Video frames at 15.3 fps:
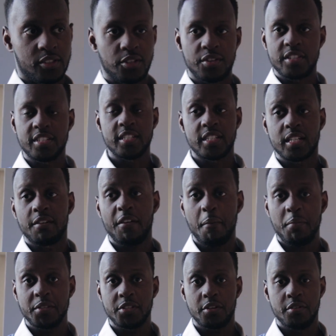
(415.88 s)
So this is another
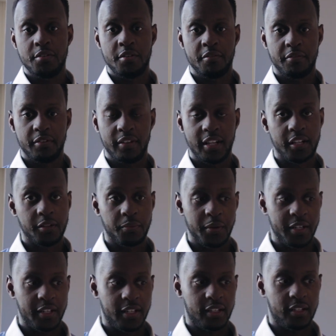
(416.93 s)
episode of Leonard
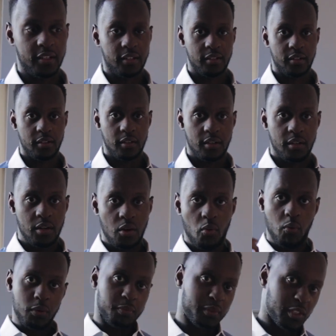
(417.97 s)
Weekly.
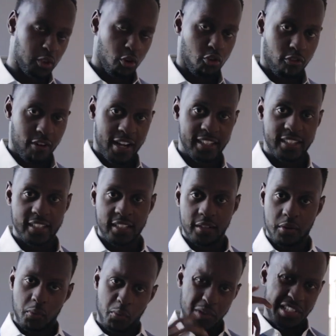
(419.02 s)
We're still
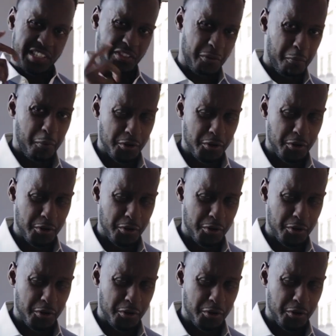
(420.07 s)
grinding, we're still